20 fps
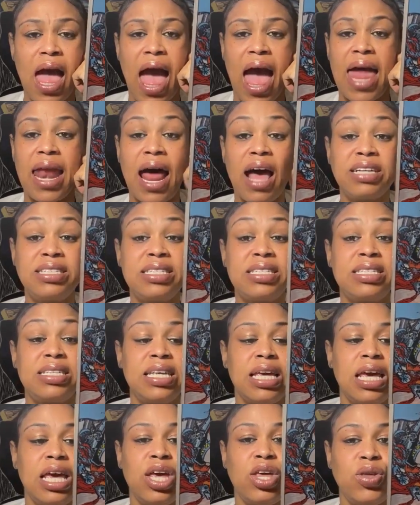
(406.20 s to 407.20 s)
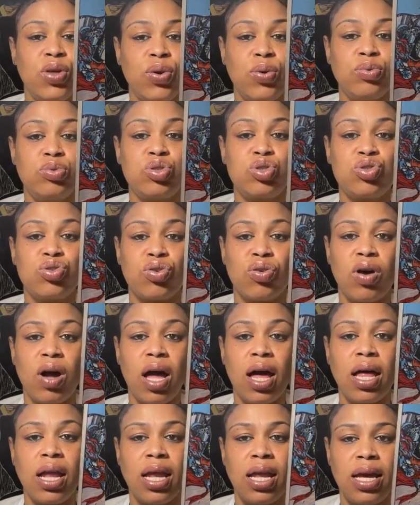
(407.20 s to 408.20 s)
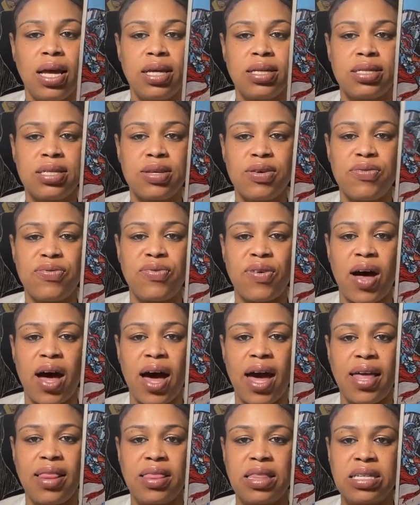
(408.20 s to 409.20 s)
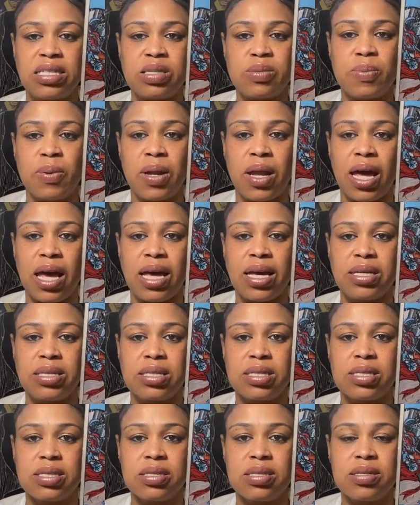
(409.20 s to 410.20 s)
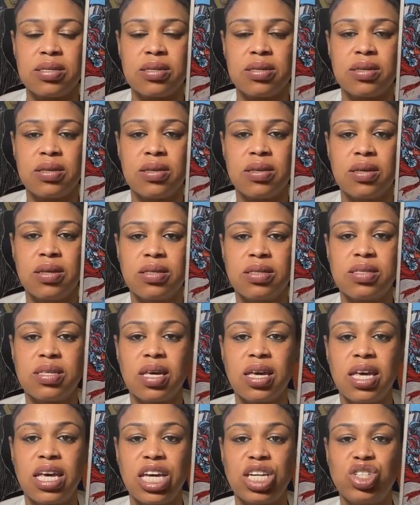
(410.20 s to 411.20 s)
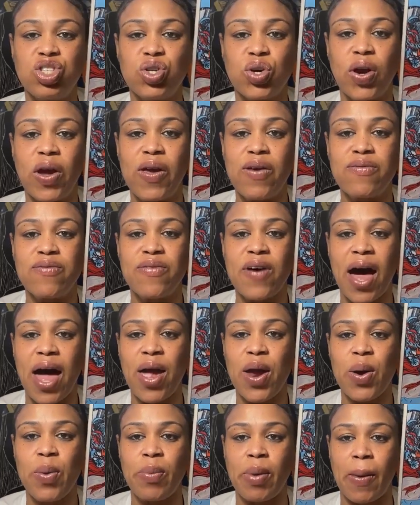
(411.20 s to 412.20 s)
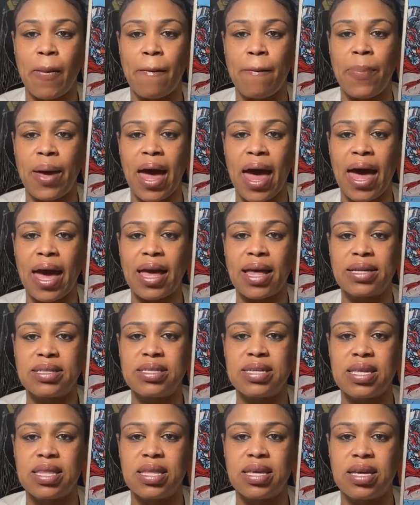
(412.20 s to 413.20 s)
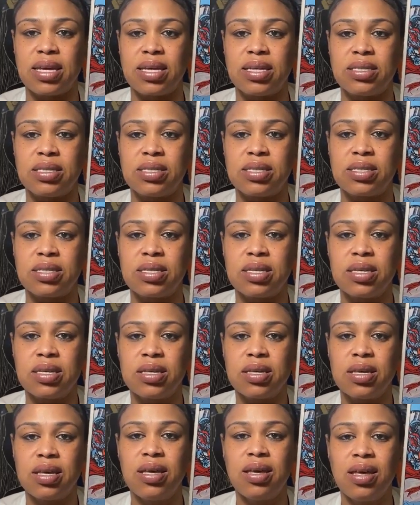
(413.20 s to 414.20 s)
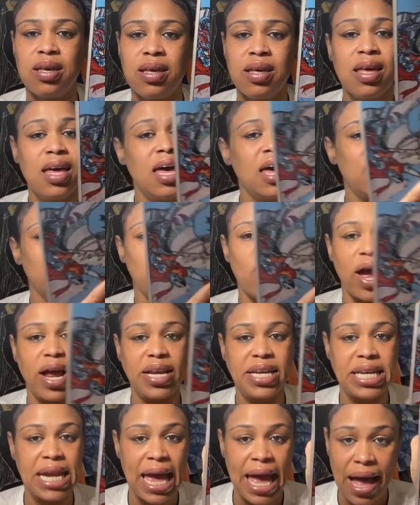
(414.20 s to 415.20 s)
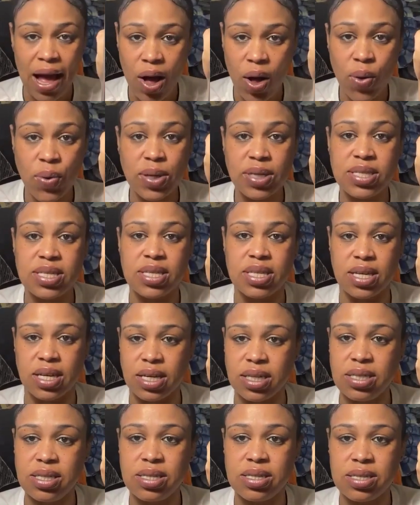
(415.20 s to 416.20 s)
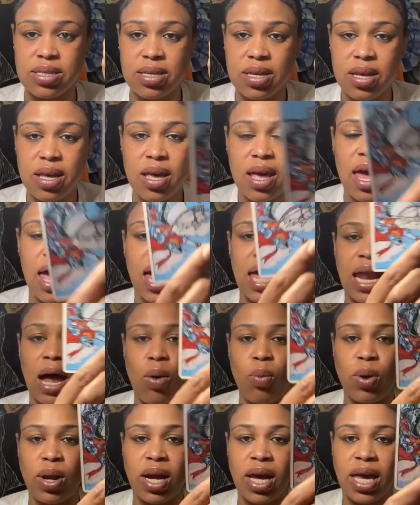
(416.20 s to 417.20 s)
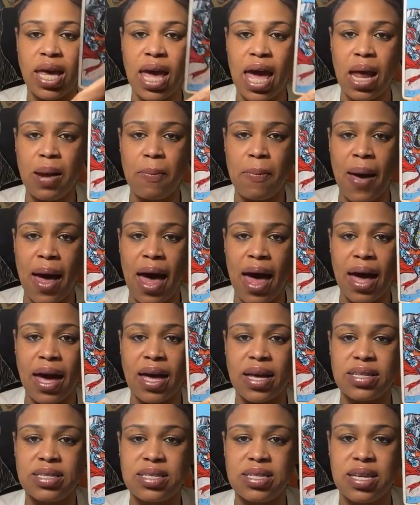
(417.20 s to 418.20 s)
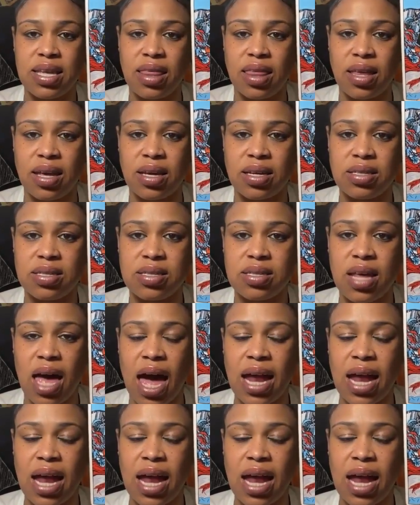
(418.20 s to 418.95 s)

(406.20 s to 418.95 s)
And I see you struggling to find this place, to get your environment back to this. Right now, it's this. And I want to get back to this.